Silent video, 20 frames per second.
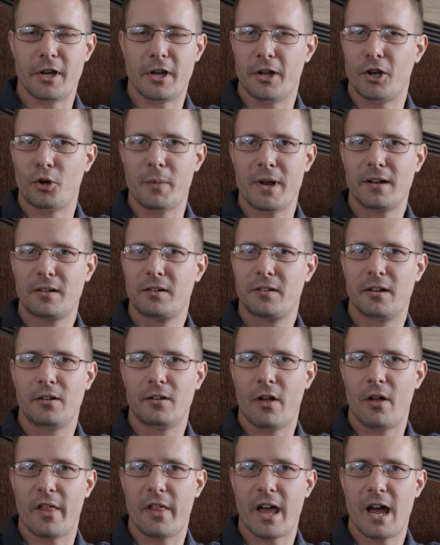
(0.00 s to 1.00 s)
intermixed in
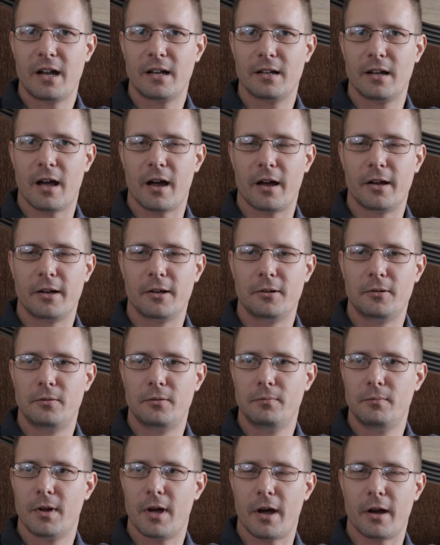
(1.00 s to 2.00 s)
all that, I
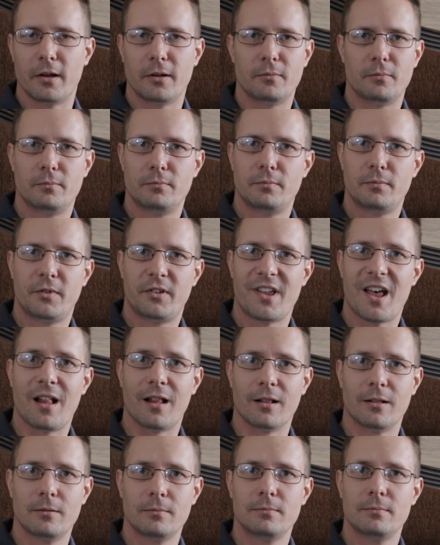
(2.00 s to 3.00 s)

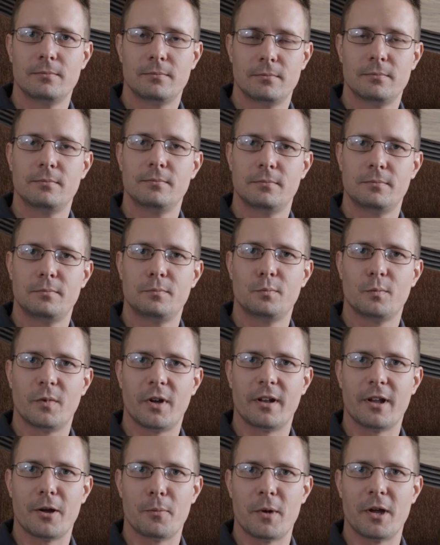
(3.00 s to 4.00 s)
sell
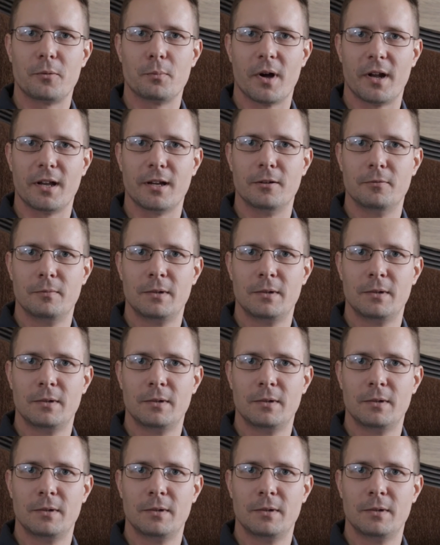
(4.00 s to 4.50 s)
and I make money.